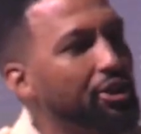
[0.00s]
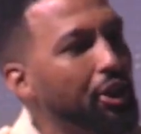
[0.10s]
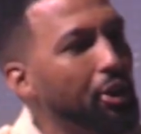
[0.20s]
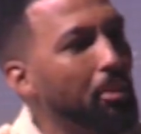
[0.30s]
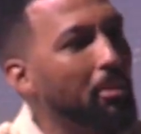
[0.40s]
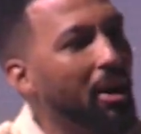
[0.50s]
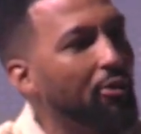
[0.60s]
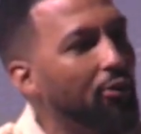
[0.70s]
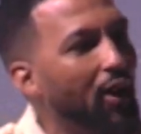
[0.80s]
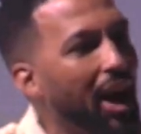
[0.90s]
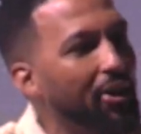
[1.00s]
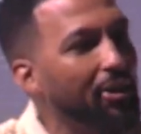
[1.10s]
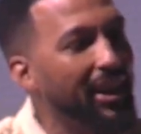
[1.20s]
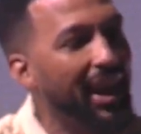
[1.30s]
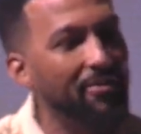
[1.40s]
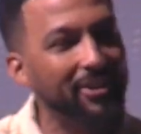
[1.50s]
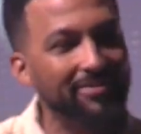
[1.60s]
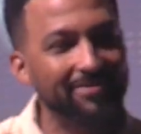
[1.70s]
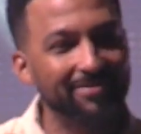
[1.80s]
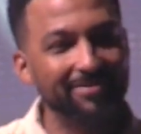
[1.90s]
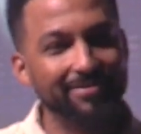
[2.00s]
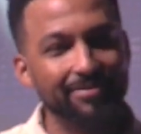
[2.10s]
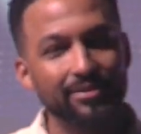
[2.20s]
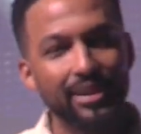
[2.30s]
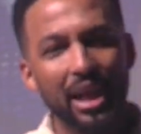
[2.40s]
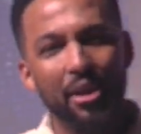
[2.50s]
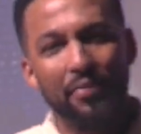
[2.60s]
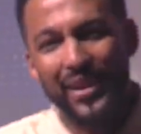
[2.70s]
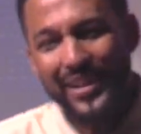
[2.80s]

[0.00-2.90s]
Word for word: to you, but my Father in heaven. The